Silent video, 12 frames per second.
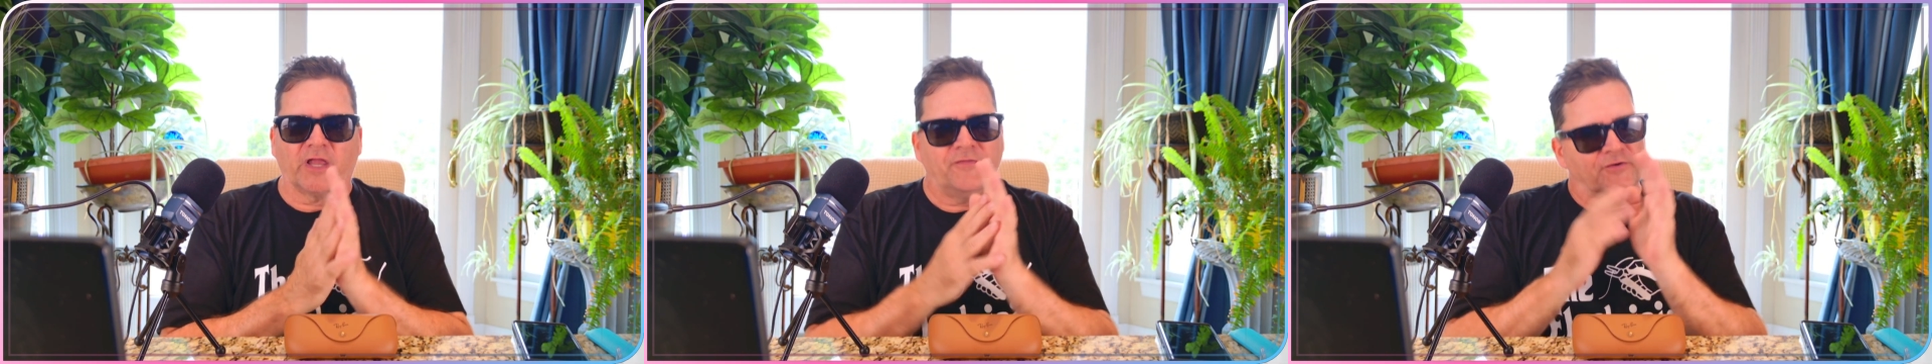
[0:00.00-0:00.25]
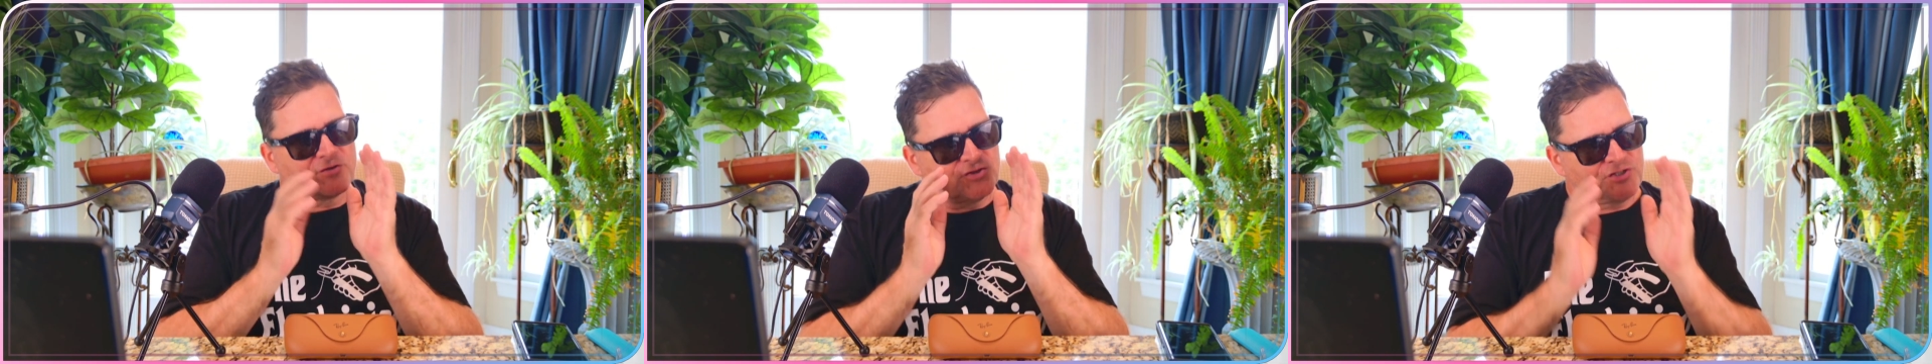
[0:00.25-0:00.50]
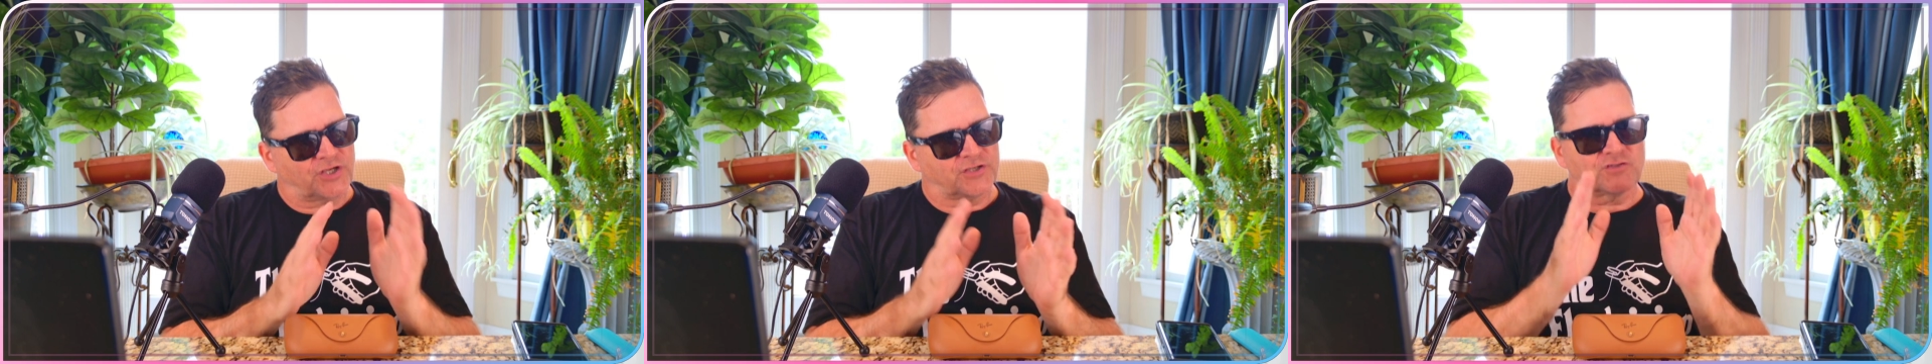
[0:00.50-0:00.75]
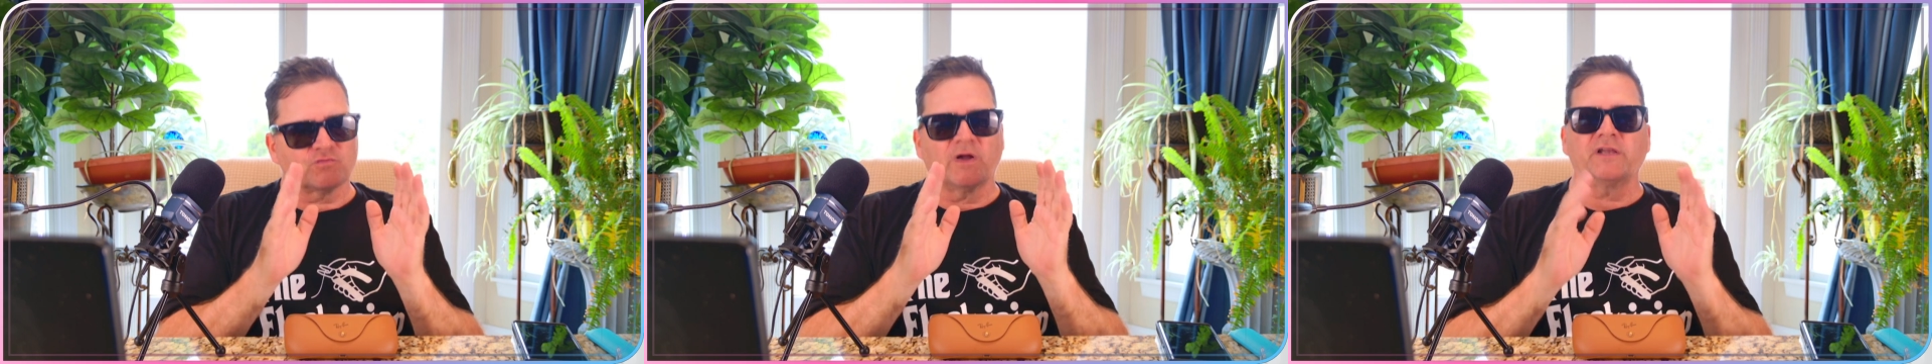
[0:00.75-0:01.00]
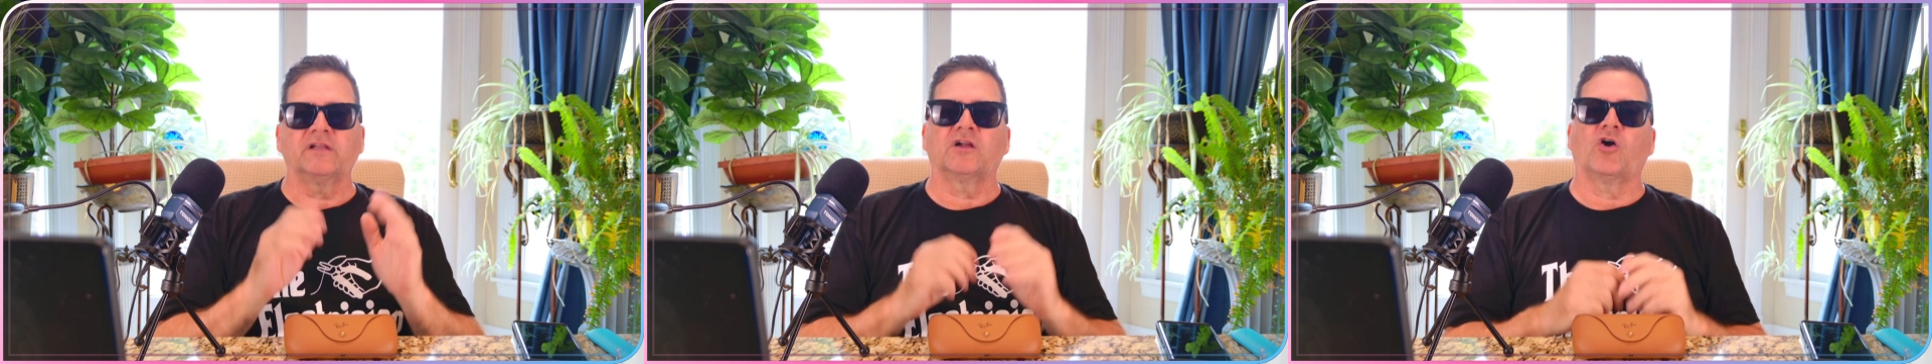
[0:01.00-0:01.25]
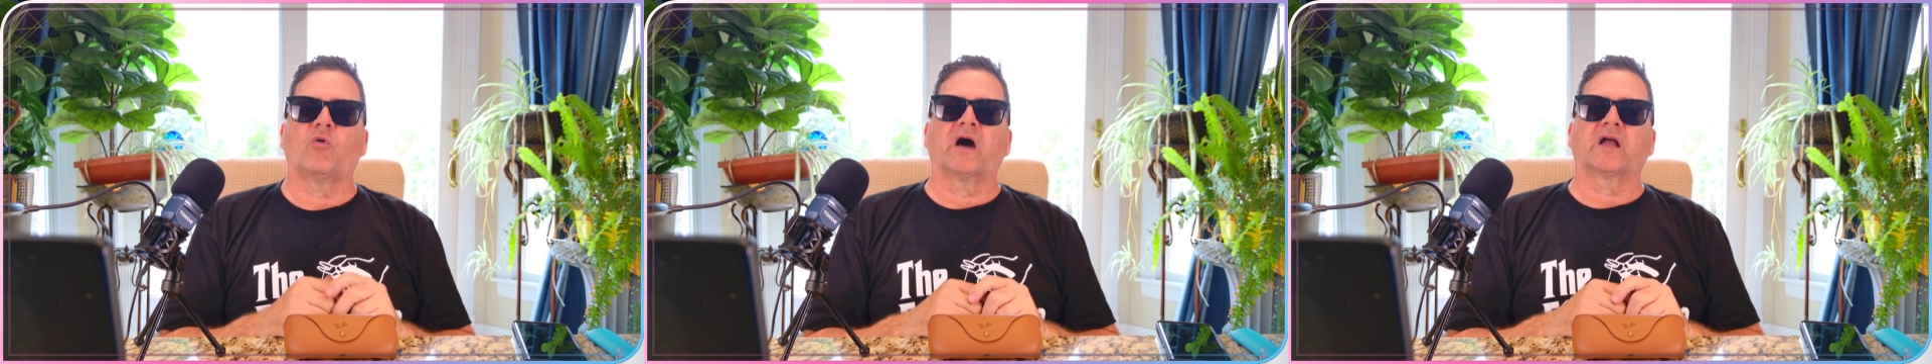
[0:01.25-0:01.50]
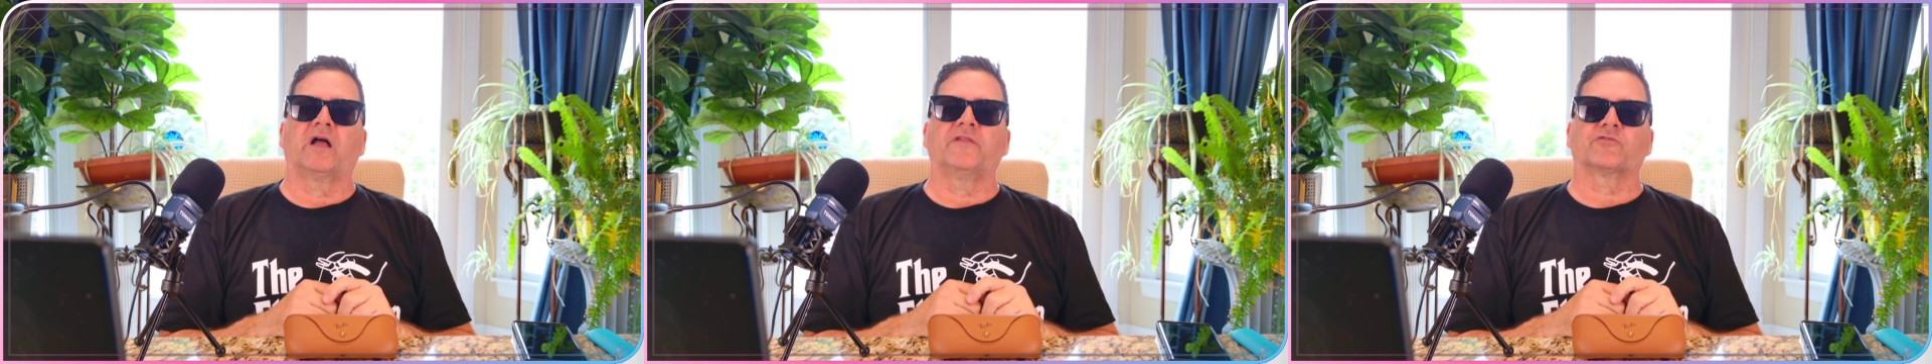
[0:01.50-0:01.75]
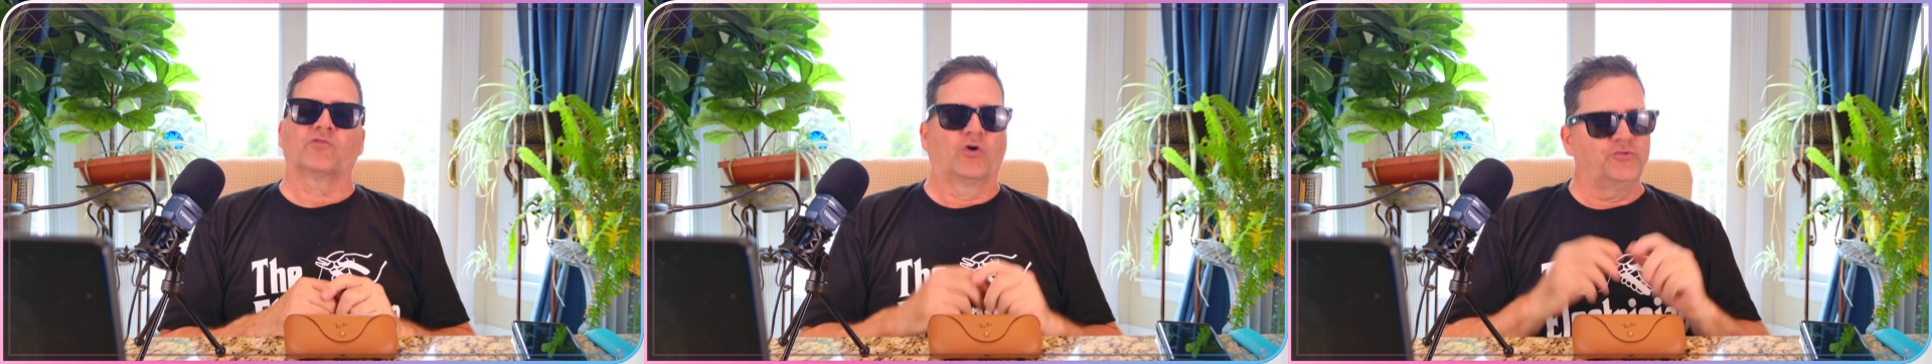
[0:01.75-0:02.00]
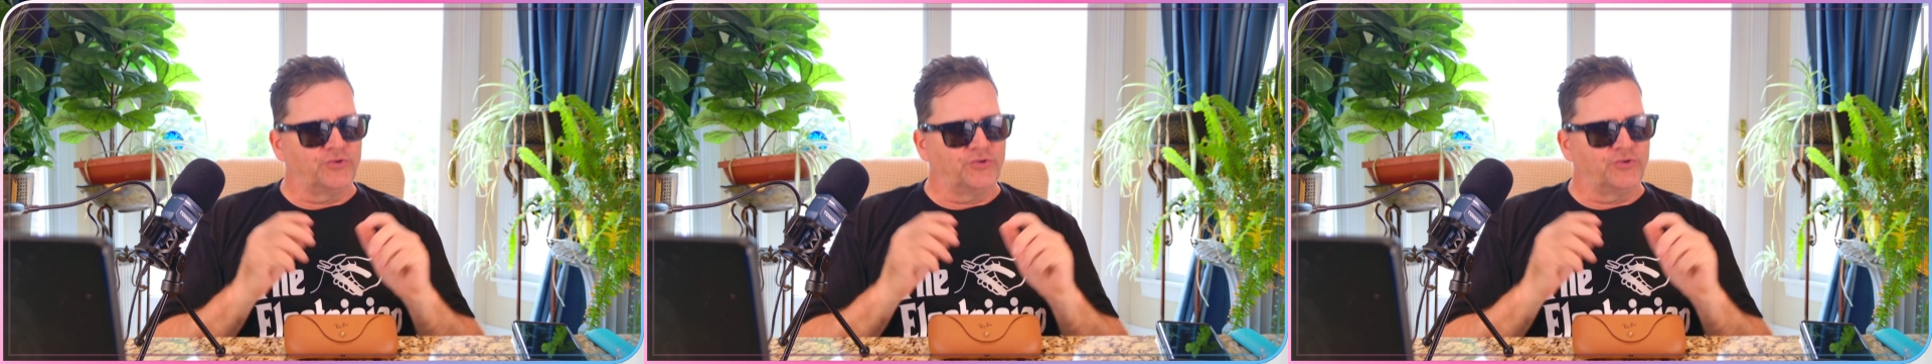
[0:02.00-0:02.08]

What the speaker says: and they're just ready to go out on their own.